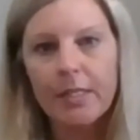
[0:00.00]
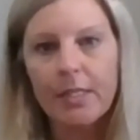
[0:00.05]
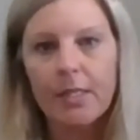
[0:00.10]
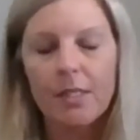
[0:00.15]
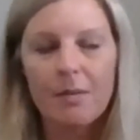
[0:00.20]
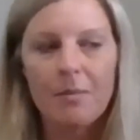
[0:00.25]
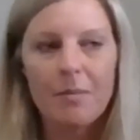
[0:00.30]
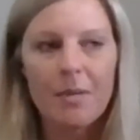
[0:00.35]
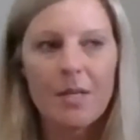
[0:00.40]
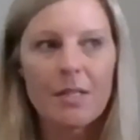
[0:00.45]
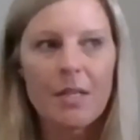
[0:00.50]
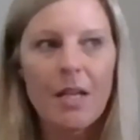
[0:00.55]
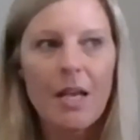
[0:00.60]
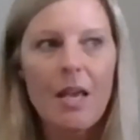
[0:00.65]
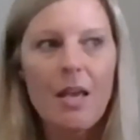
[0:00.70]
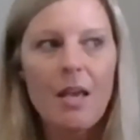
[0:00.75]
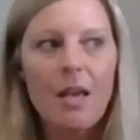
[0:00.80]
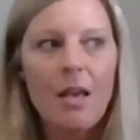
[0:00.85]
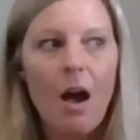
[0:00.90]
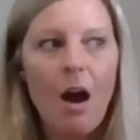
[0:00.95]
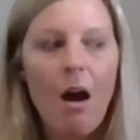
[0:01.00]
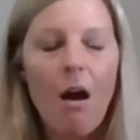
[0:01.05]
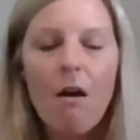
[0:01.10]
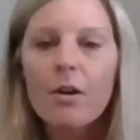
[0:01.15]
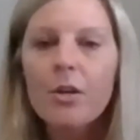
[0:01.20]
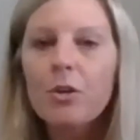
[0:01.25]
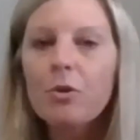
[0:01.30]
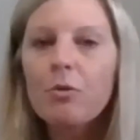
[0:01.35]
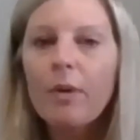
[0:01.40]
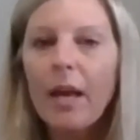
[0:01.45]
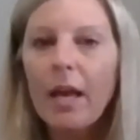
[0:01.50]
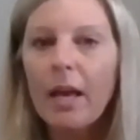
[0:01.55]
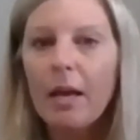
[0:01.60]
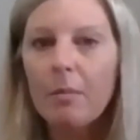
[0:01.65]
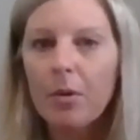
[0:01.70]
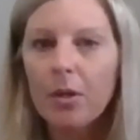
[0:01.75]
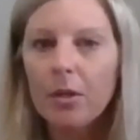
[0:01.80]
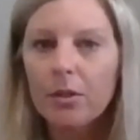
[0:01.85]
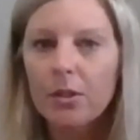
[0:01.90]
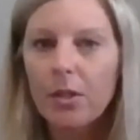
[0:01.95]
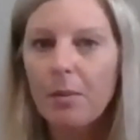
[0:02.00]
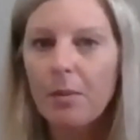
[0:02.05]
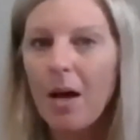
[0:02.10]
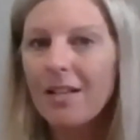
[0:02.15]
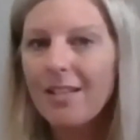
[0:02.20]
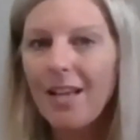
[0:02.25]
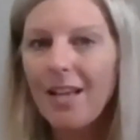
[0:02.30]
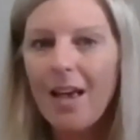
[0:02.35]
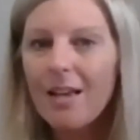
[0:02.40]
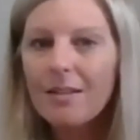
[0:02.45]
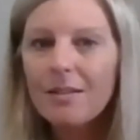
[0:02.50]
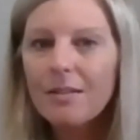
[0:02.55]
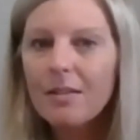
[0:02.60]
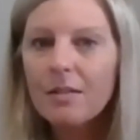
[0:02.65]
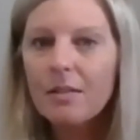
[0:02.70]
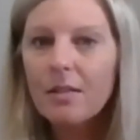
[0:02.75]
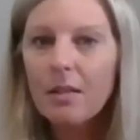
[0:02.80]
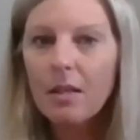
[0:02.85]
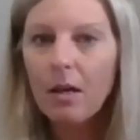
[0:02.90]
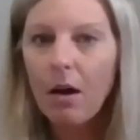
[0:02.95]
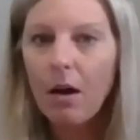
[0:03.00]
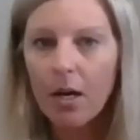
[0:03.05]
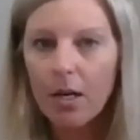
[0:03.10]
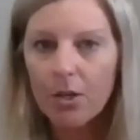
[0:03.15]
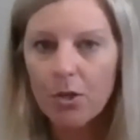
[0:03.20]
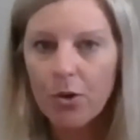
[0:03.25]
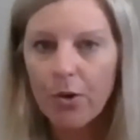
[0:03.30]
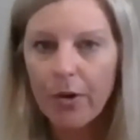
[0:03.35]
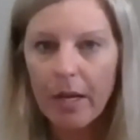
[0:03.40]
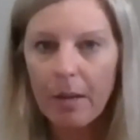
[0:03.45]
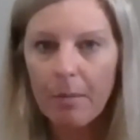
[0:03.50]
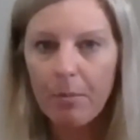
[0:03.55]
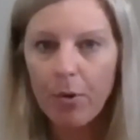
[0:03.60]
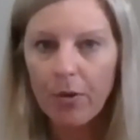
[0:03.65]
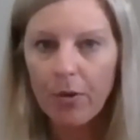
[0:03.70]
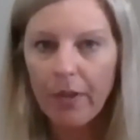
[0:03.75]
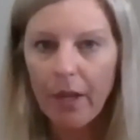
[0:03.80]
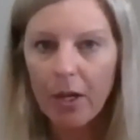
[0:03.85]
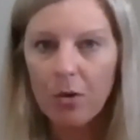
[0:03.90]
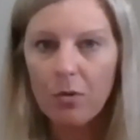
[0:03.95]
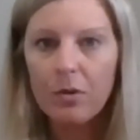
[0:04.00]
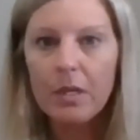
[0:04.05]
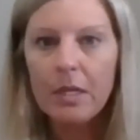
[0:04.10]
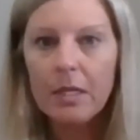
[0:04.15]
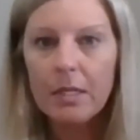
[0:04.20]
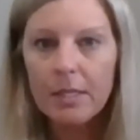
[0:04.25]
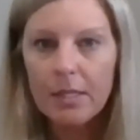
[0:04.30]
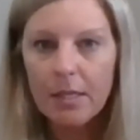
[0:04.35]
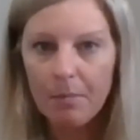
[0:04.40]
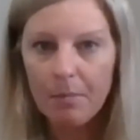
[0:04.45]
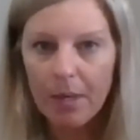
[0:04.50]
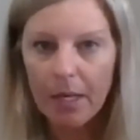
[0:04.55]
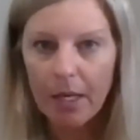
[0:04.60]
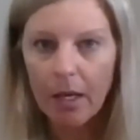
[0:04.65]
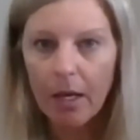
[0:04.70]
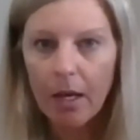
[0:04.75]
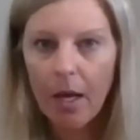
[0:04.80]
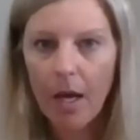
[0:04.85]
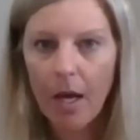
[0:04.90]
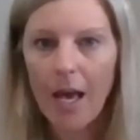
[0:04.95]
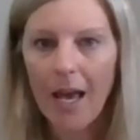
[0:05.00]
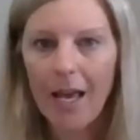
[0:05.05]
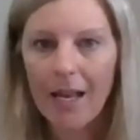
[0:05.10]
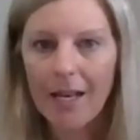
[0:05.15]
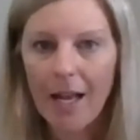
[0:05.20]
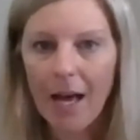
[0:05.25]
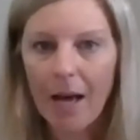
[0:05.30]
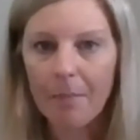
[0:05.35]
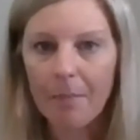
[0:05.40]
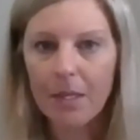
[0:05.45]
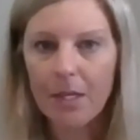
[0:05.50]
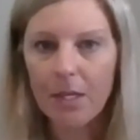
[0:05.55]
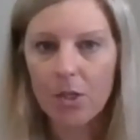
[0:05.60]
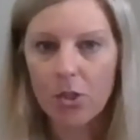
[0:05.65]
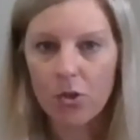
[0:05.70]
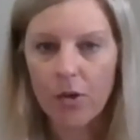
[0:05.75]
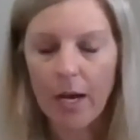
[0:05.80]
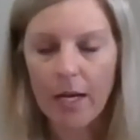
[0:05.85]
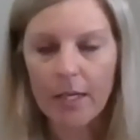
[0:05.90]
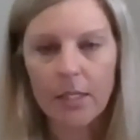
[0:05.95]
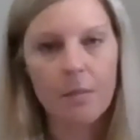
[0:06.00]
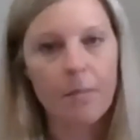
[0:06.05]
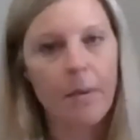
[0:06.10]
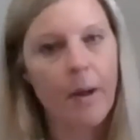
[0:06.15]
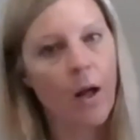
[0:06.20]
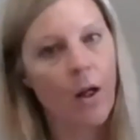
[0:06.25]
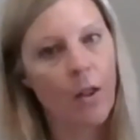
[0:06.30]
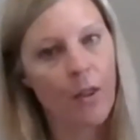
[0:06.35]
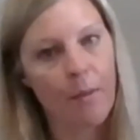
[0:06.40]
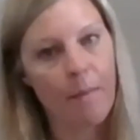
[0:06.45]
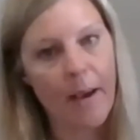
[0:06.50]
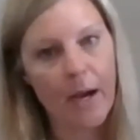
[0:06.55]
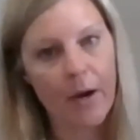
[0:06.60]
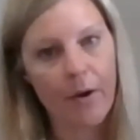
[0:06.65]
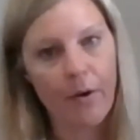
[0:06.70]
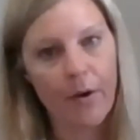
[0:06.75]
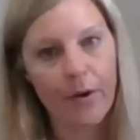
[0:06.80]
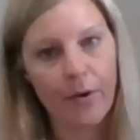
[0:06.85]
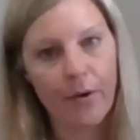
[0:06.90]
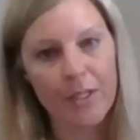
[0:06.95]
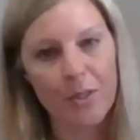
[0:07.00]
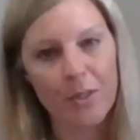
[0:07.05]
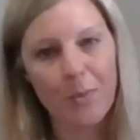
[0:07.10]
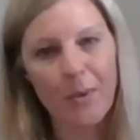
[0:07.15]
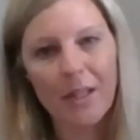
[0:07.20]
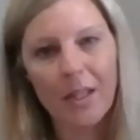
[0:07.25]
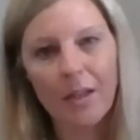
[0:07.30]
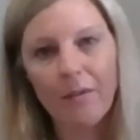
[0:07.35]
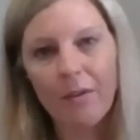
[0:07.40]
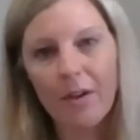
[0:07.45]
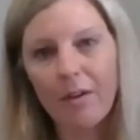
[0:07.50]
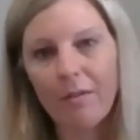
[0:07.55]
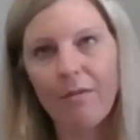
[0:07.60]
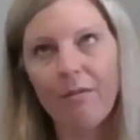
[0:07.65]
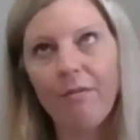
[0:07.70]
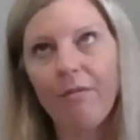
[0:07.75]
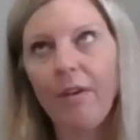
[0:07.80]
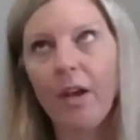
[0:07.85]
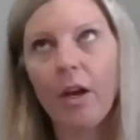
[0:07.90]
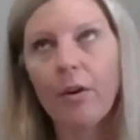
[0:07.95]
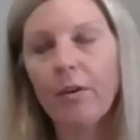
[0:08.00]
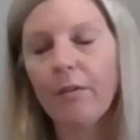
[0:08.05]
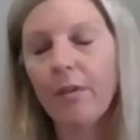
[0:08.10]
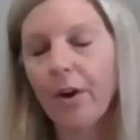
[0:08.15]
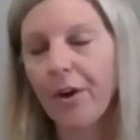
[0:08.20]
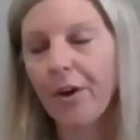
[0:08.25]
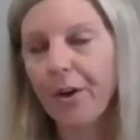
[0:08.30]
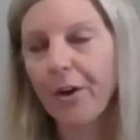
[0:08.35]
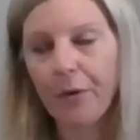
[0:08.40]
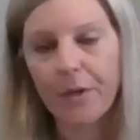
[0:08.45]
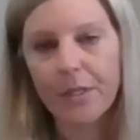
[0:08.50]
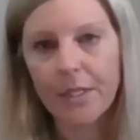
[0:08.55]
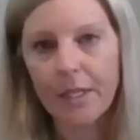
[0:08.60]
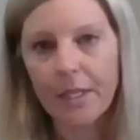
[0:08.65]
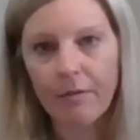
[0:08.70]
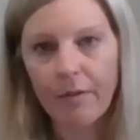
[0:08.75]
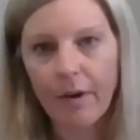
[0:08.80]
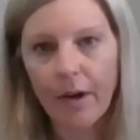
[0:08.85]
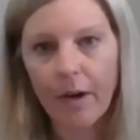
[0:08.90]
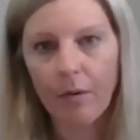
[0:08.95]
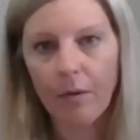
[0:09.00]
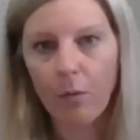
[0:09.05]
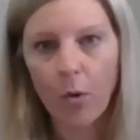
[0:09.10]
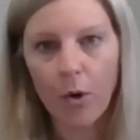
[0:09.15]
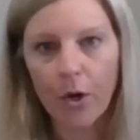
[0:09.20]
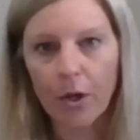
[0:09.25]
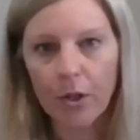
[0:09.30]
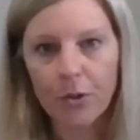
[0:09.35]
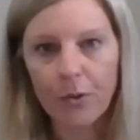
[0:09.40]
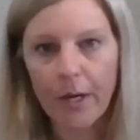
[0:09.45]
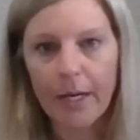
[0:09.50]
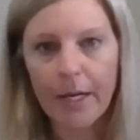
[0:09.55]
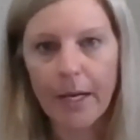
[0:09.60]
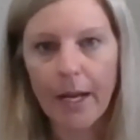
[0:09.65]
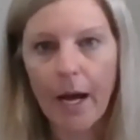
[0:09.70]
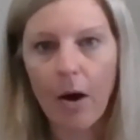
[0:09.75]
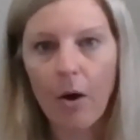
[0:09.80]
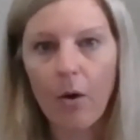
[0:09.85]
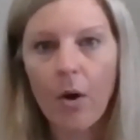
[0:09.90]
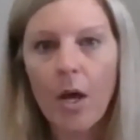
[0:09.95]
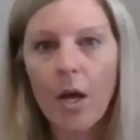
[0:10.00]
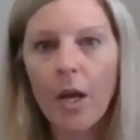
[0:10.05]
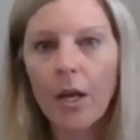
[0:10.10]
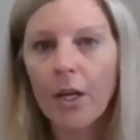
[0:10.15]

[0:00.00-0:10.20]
system is, are you able to attend to the auditory input that you need to be and not be distracted by all the background noise? We live in a very, very noisy world right now.